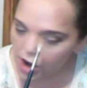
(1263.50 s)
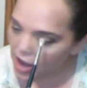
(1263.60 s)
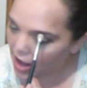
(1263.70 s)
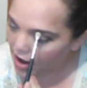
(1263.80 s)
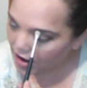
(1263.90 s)

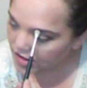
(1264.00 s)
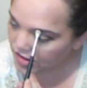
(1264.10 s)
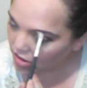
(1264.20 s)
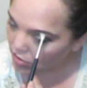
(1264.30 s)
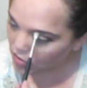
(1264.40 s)
pray, I
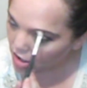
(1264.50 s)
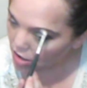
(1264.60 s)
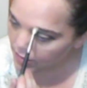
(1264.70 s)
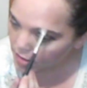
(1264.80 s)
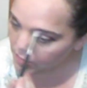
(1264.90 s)
ask that you
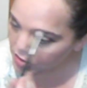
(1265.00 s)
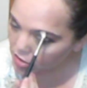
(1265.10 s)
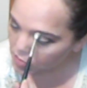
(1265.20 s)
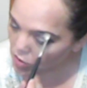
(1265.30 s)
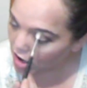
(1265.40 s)
keep him
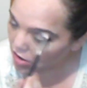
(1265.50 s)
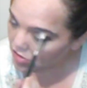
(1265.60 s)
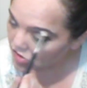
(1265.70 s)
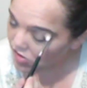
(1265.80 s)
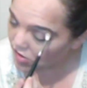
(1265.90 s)
in your
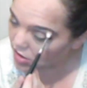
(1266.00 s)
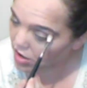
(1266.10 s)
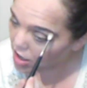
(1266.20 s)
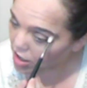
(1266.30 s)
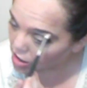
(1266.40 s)
prayers.
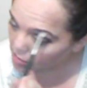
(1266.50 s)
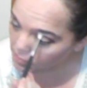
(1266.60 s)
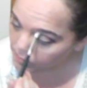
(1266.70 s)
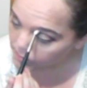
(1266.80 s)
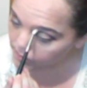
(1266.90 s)

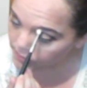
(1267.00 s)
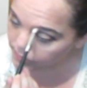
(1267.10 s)
Um,